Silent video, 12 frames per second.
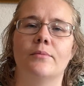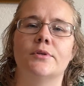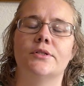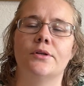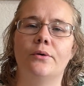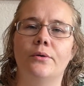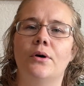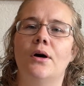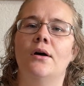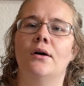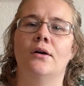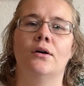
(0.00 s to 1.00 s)
So
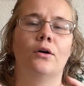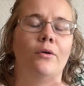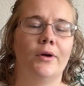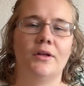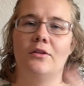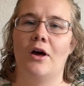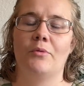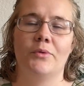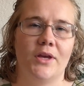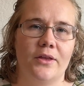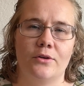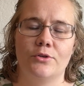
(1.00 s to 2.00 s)
going along with
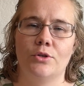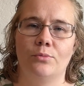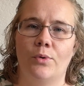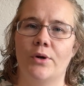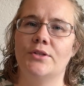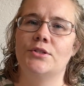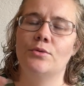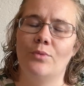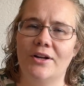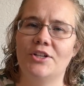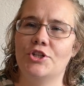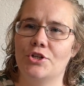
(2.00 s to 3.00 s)
the other 2 points, you
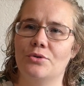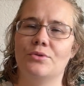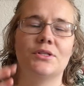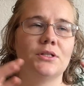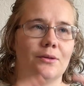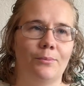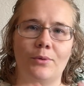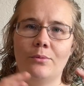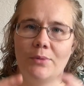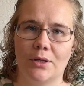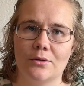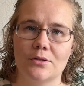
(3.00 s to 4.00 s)
want to choose simple
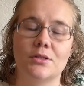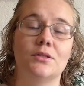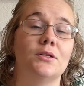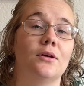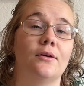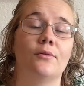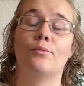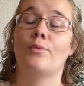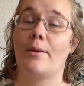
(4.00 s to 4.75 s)
meals to